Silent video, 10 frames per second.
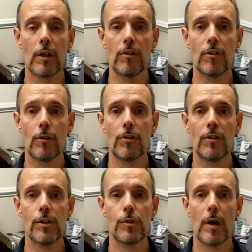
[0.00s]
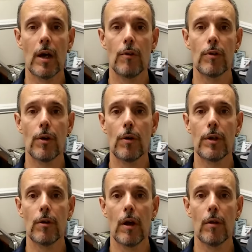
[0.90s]
the concerns that you have
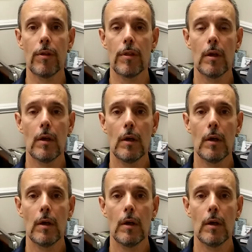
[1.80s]
regarding your health.